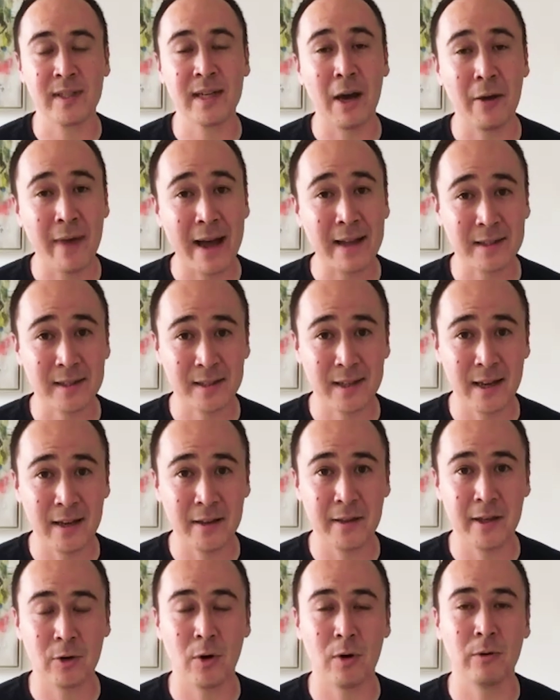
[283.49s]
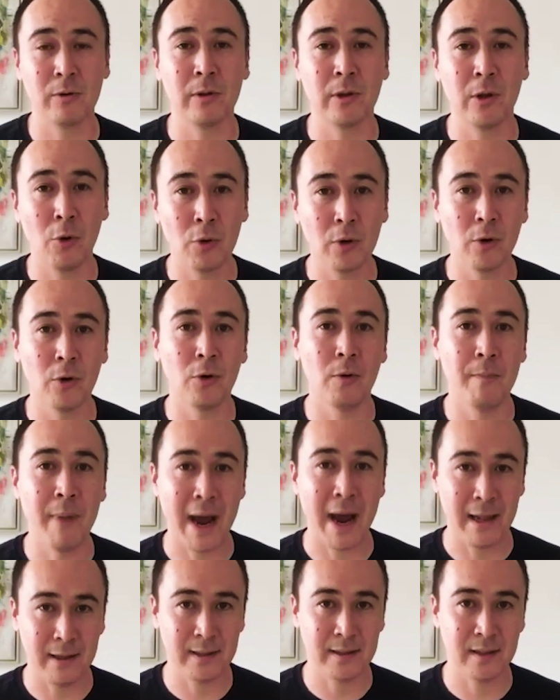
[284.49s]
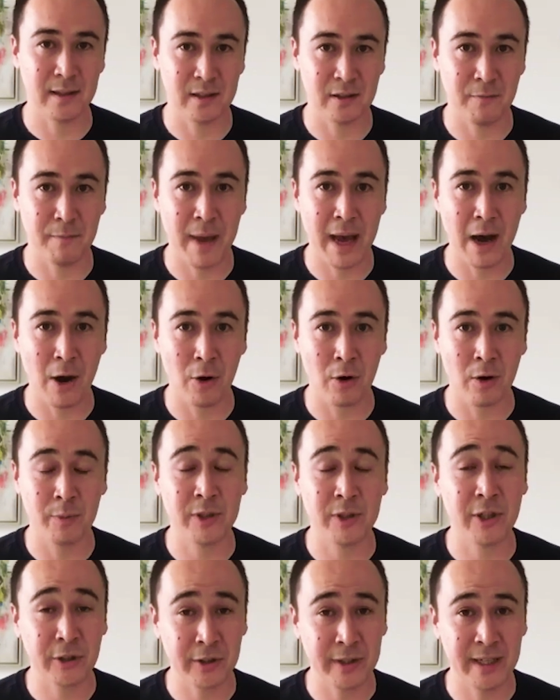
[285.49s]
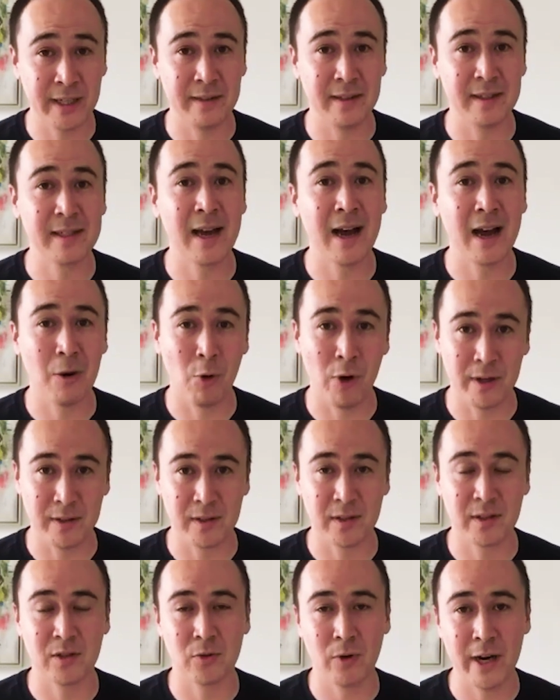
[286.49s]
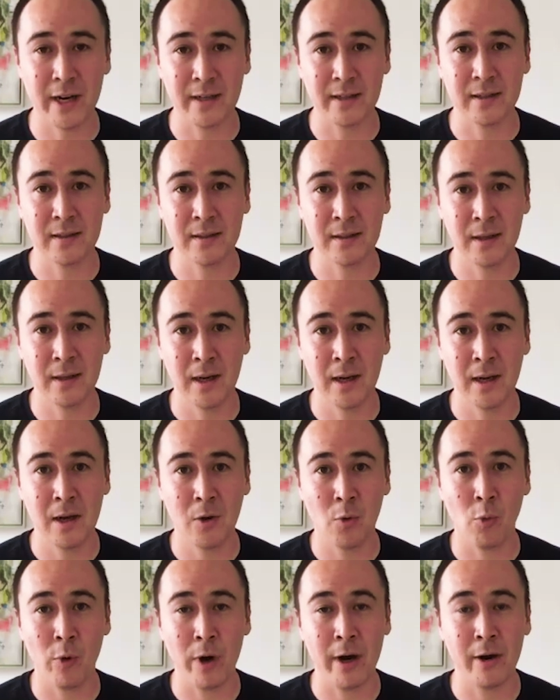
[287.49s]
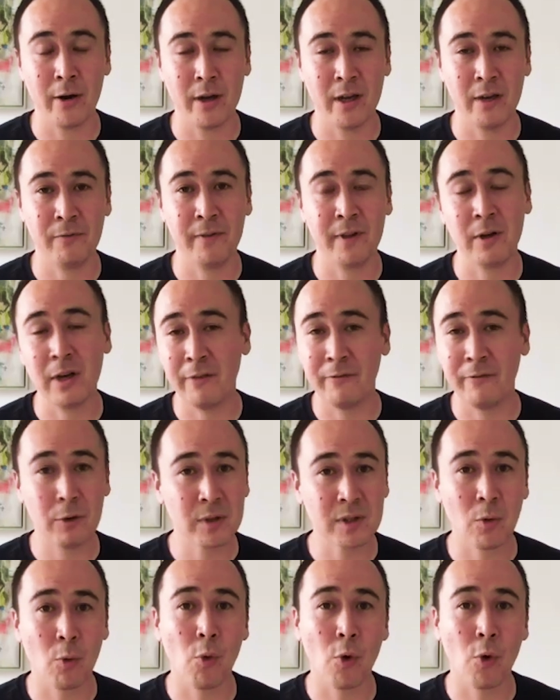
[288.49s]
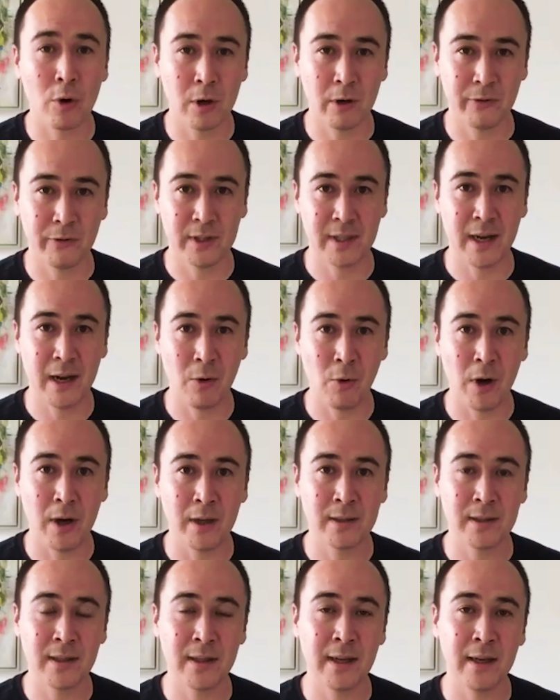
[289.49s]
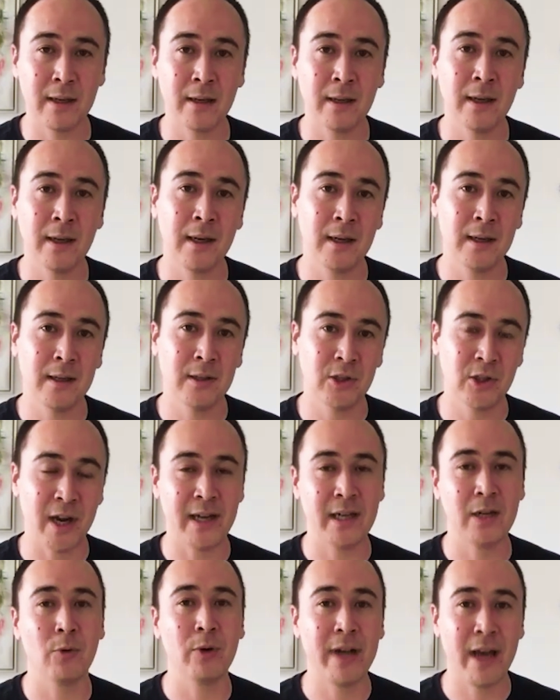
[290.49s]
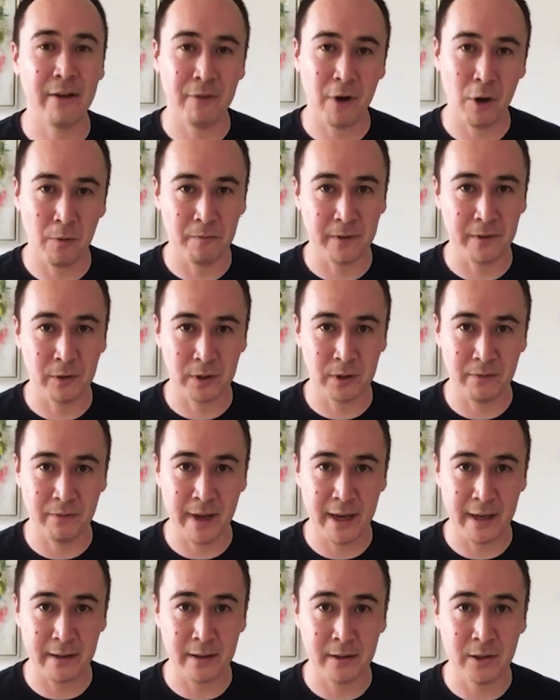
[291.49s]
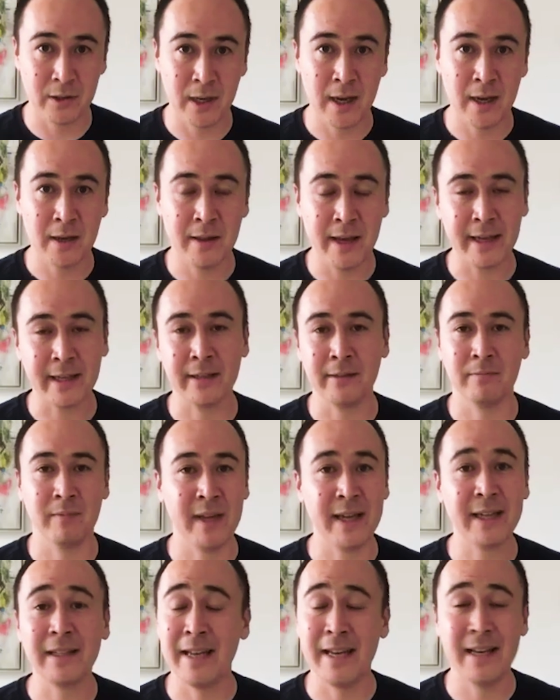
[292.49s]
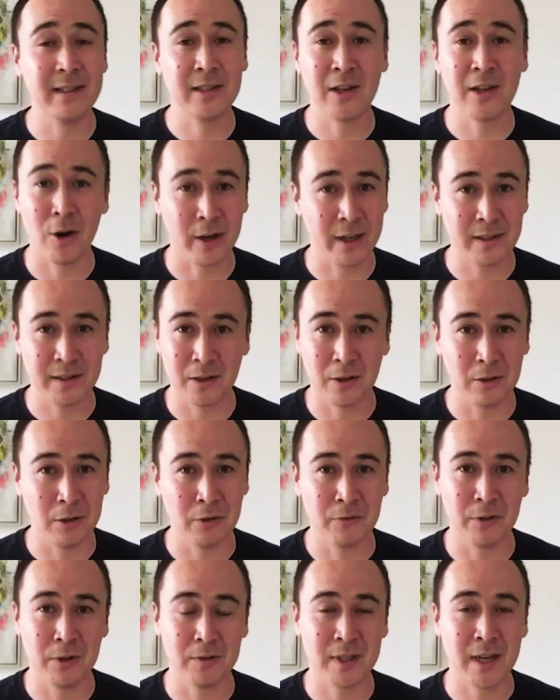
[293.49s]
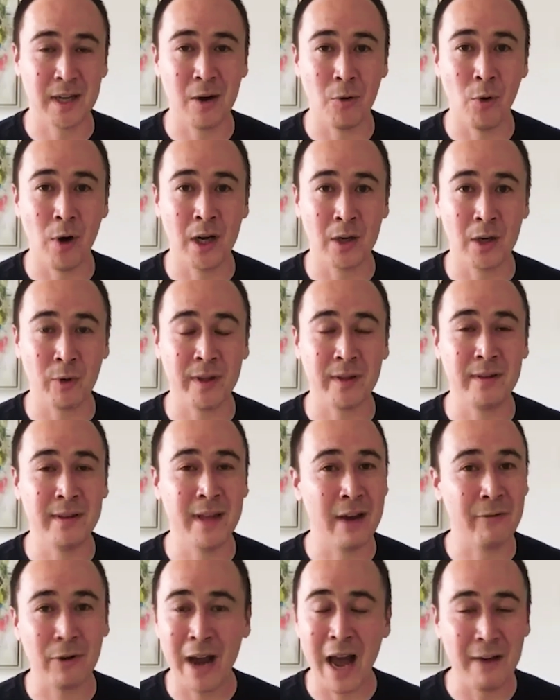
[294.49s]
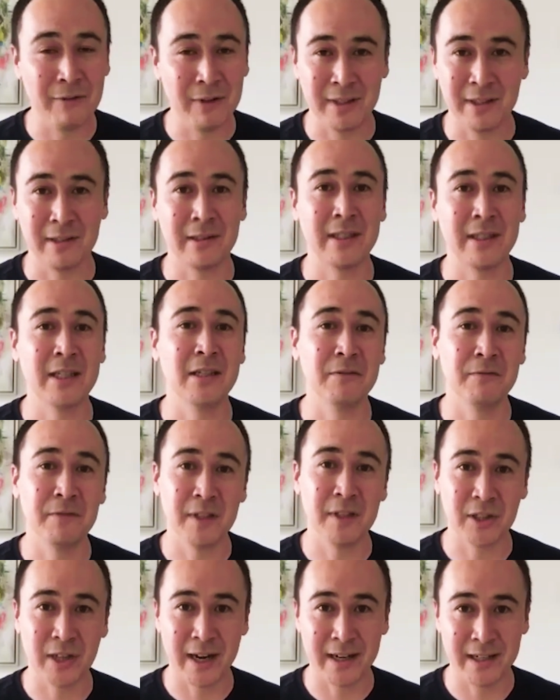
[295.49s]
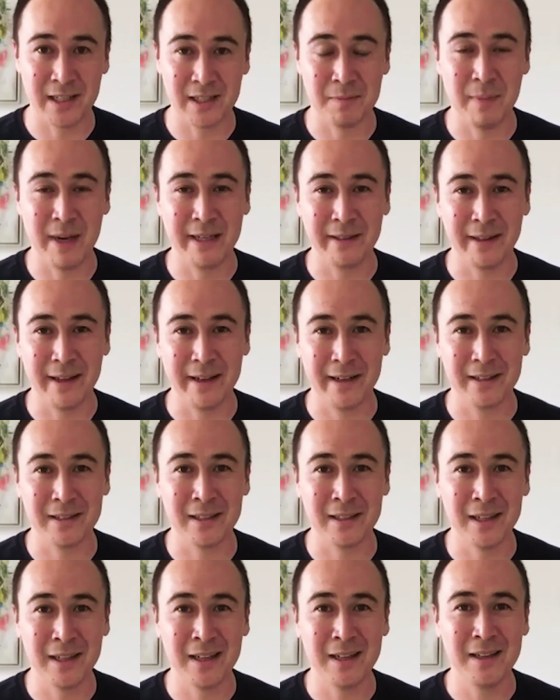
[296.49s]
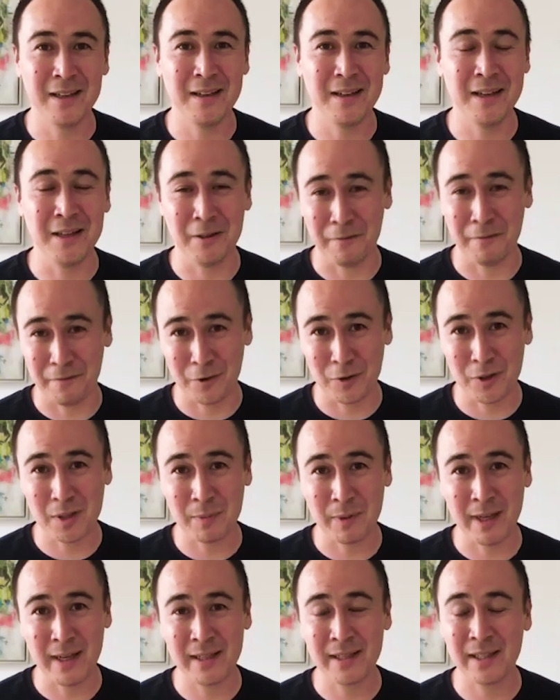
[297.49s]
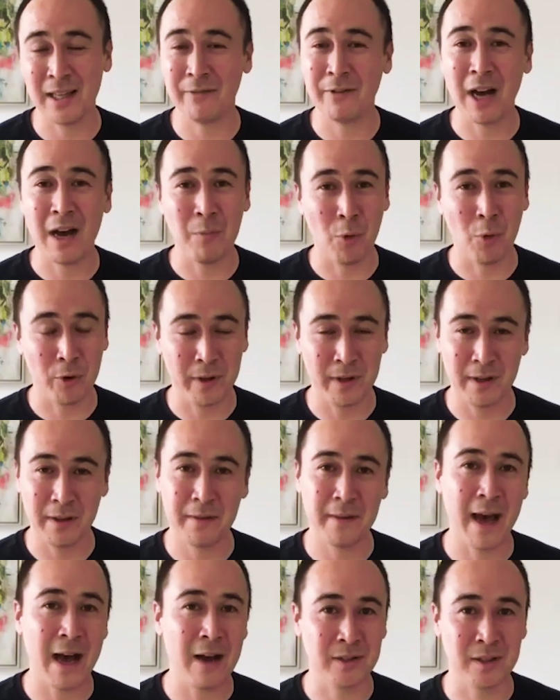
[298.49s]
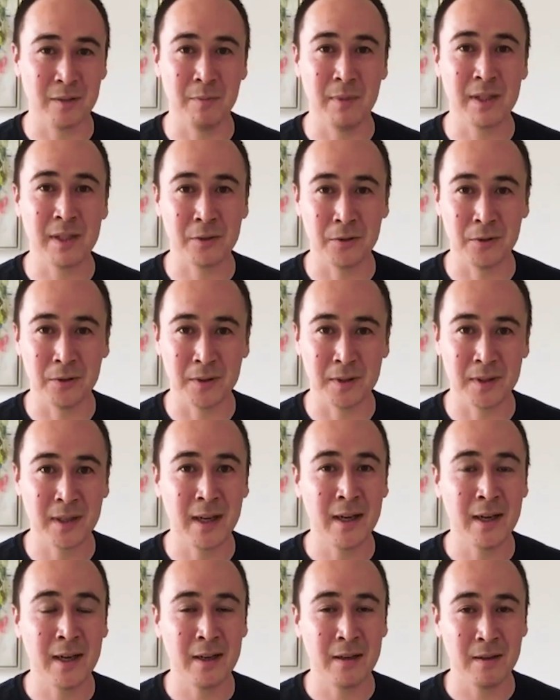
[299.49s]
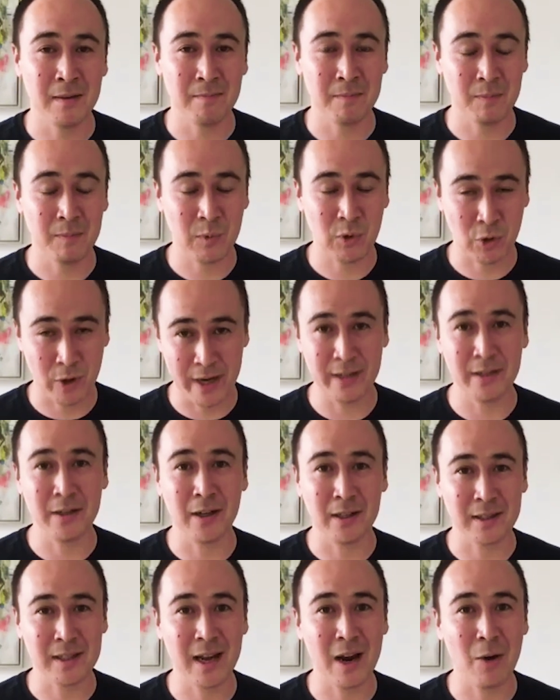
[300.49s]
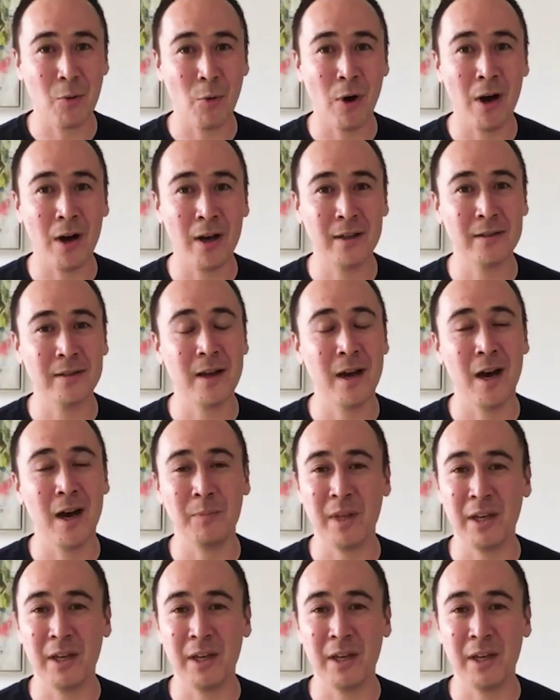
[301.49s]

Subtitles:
Now, that said, there are local balances of power, particularly in the Taiwan Strait, where if there was a war over Taiwan today, China would have home field advantage. They can hit targets all over Taiwan with never having to leave the Chinese mainland in the first place. They've got more than 1,000 missiles trained on Taiwan.